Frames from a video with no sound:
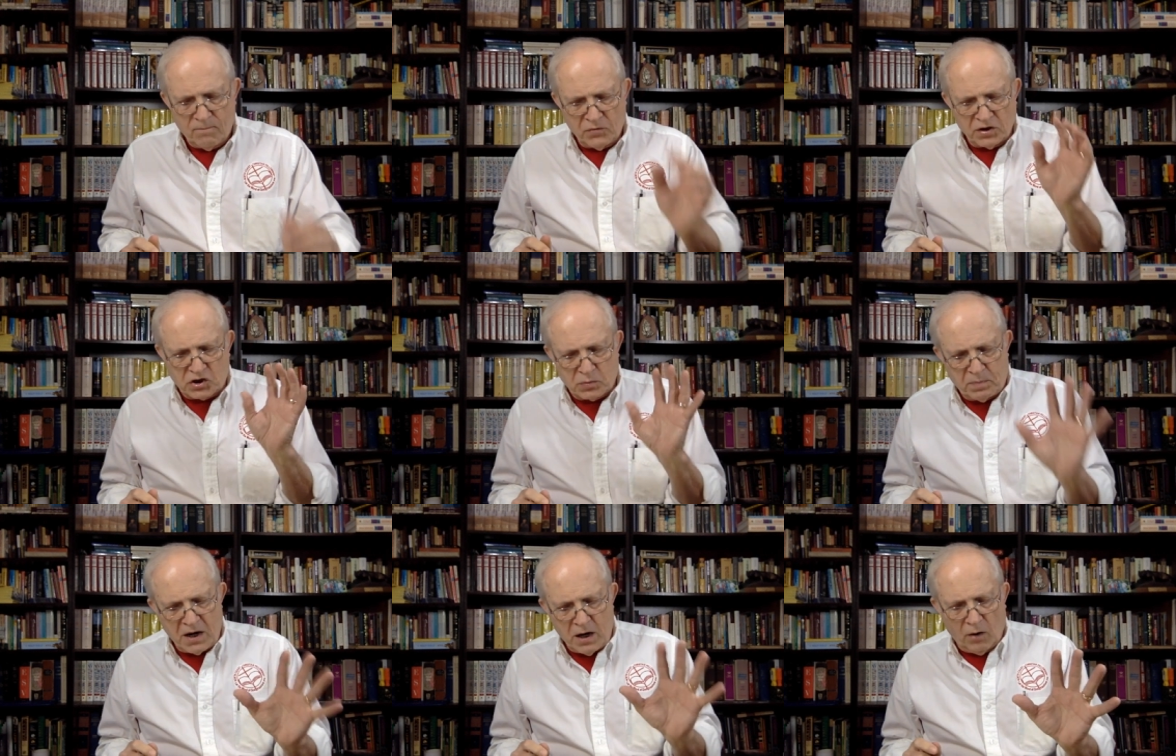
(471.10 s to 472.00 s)
The
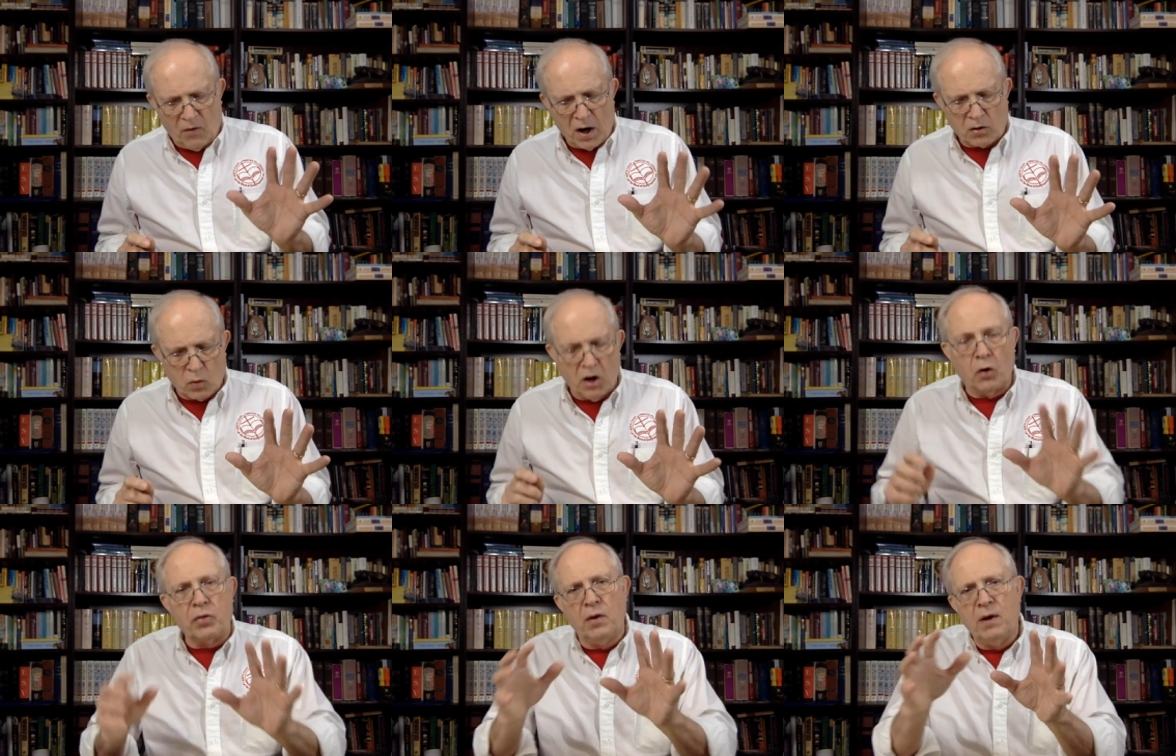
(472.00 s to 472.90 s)
speed of our
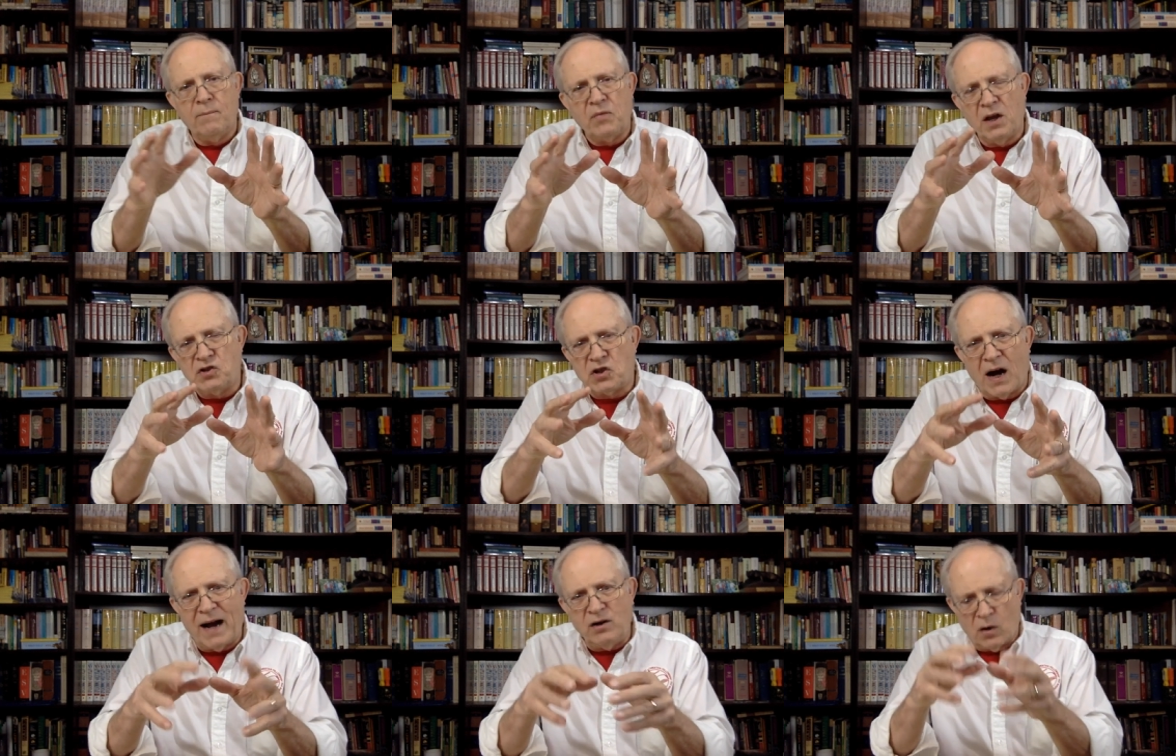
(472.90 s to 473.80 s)
growth is
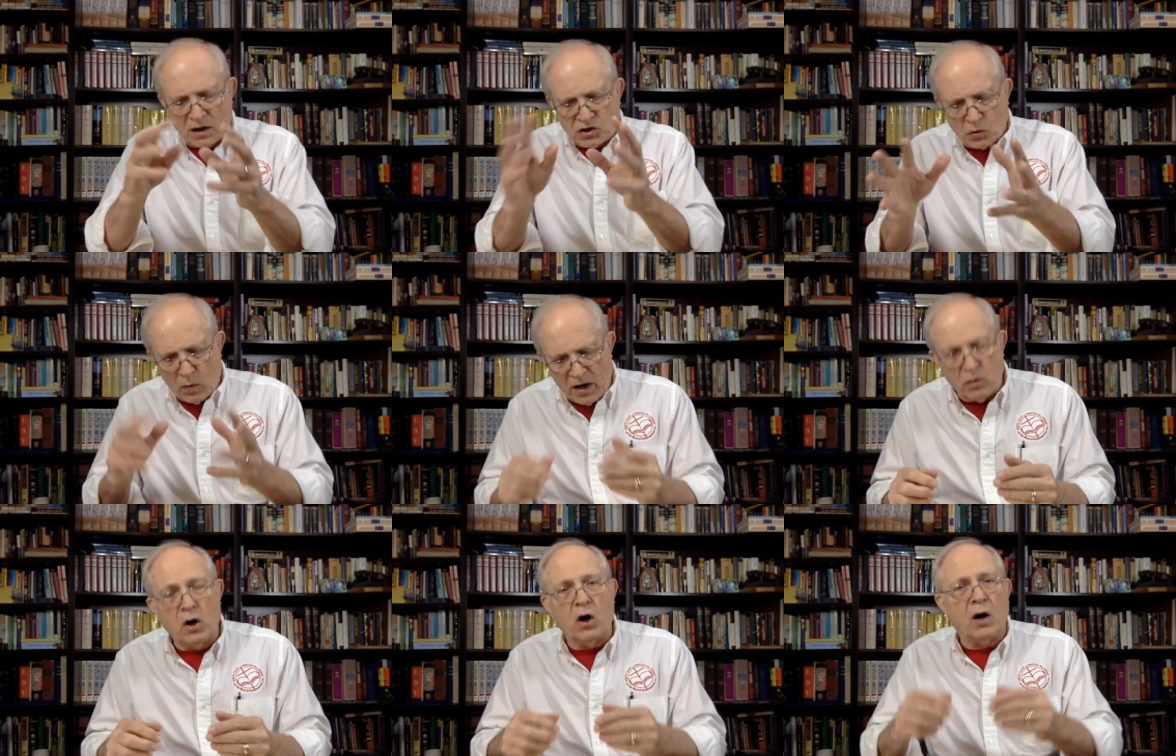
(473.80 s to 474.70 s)
tied to our
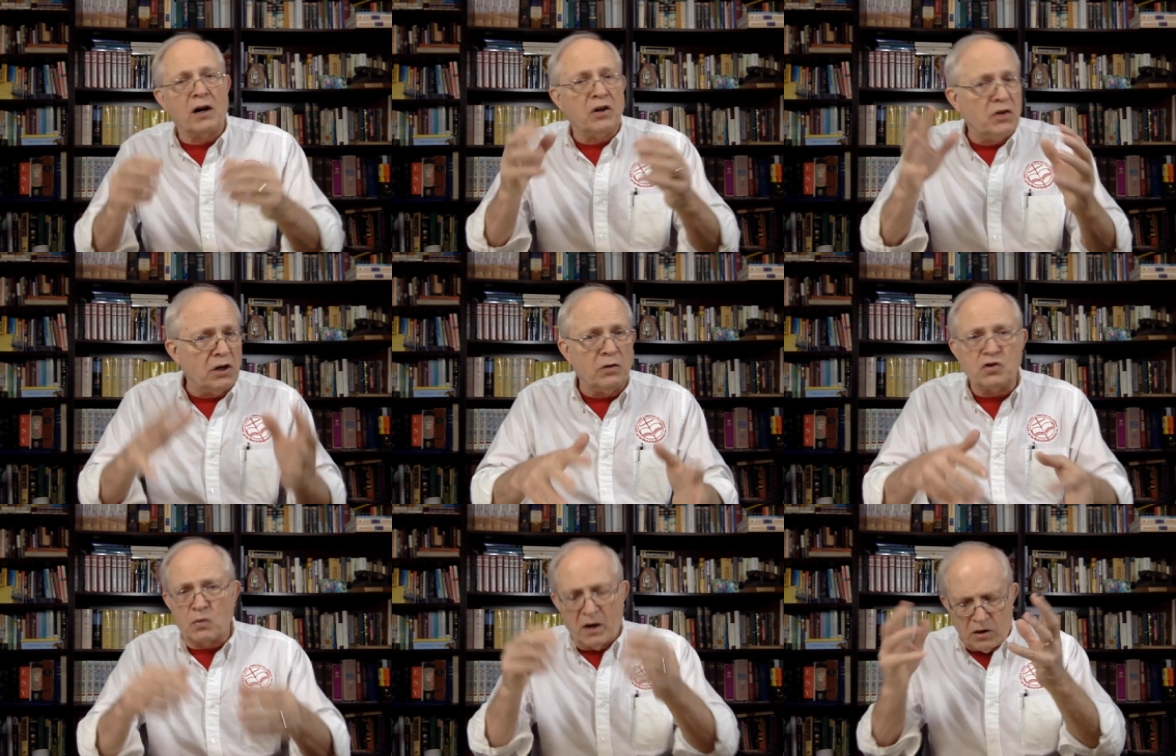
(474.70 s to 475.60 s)
surrender, our continued
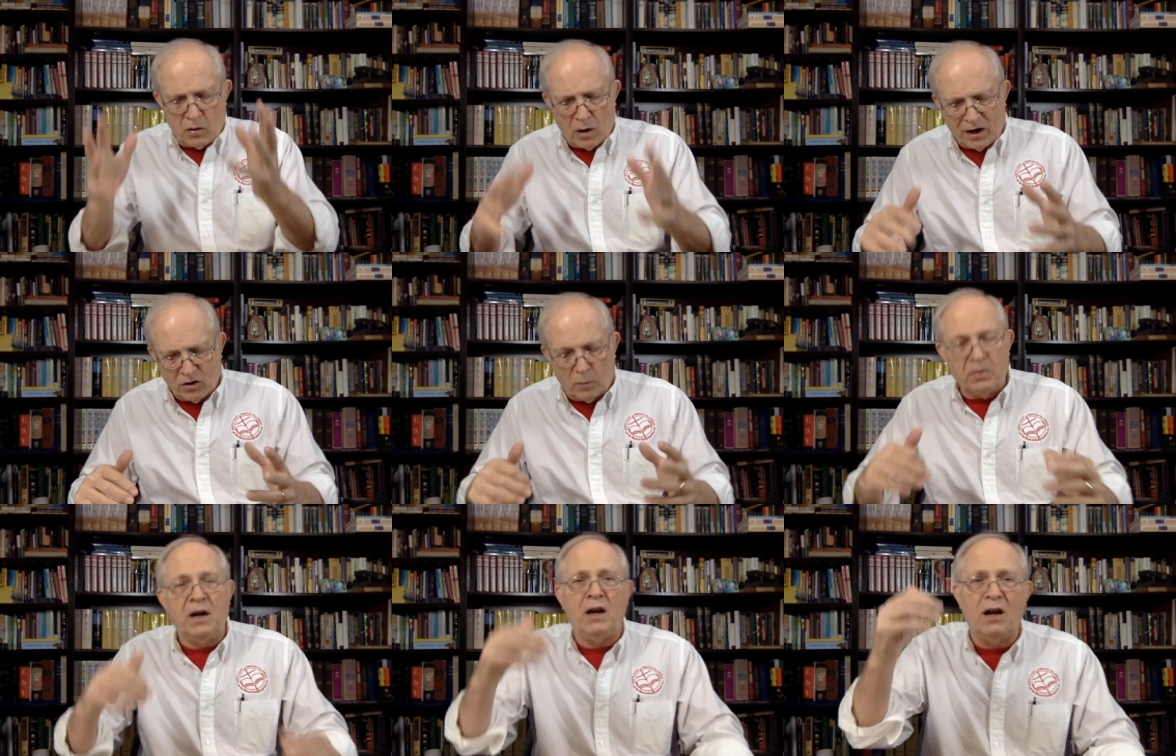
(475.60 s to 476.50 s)
surrender, our
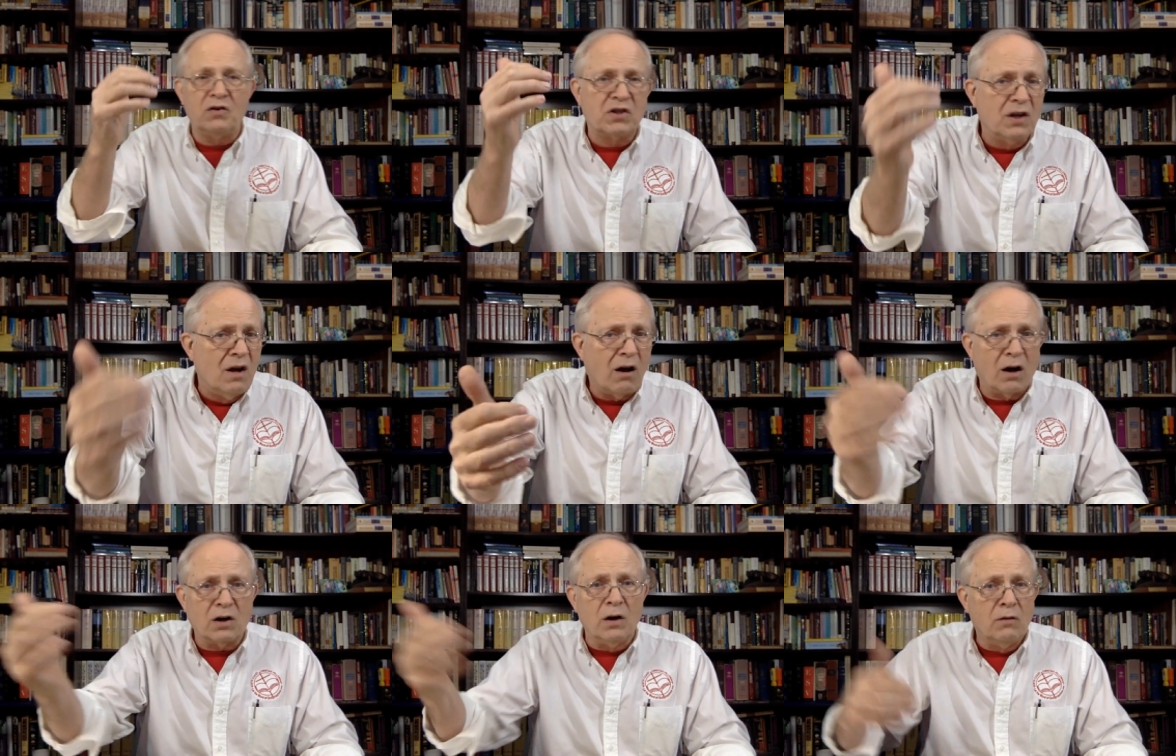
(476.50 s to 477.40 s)
obedience,
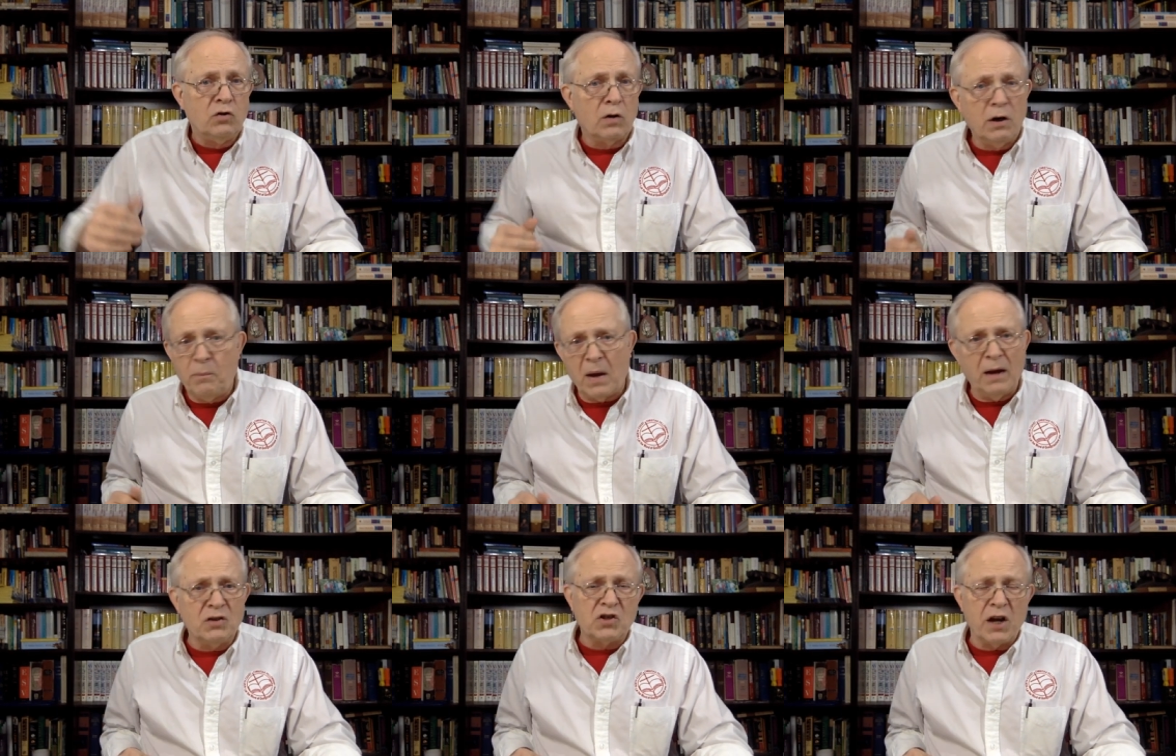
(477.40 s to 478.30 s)
our
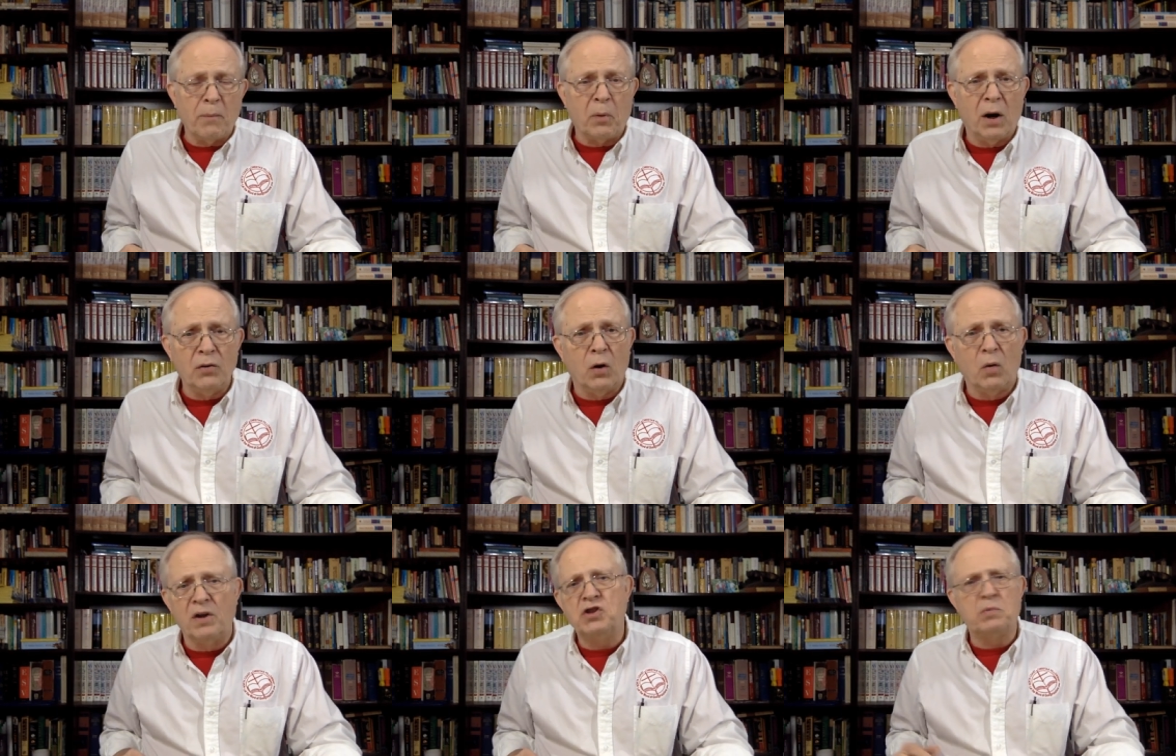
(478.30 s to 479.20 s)
dependency upon the
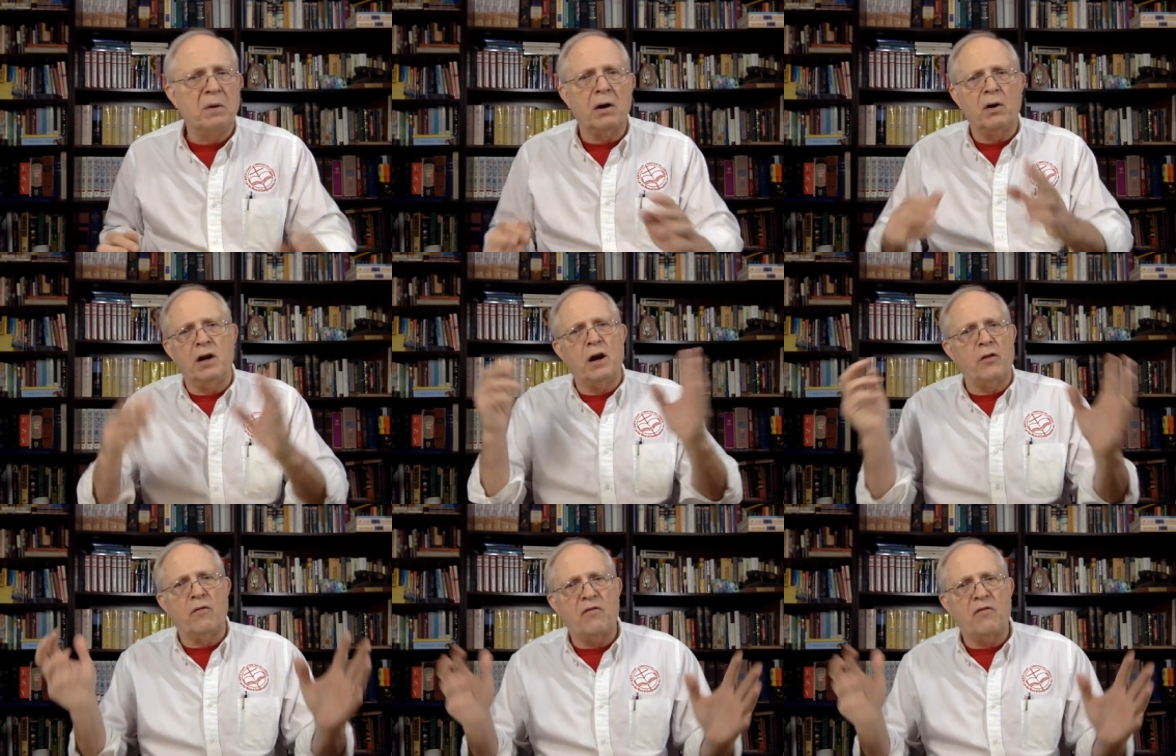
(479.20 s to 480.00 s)
Holy Spirit, and other